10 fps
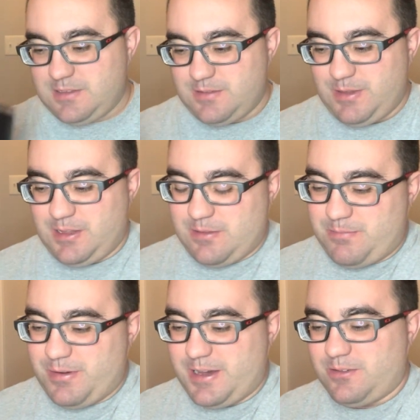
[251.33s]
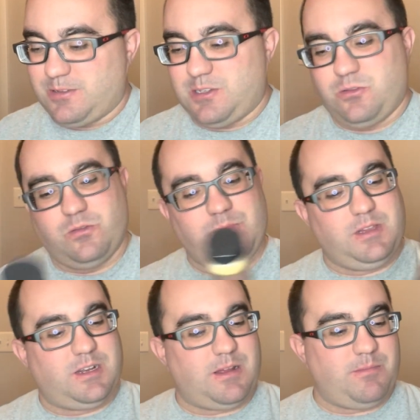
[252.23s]
mean, the bottle told me
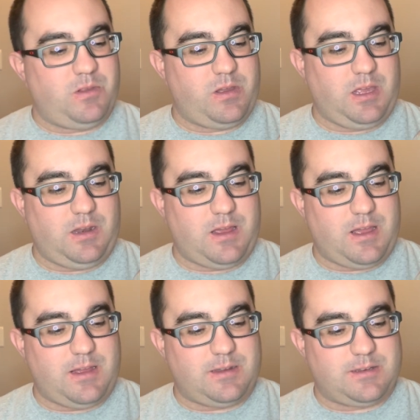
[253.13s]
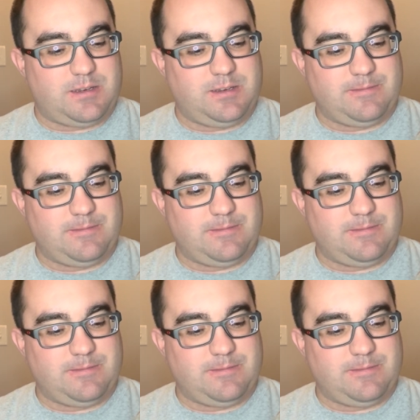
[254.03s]
that I'm looking at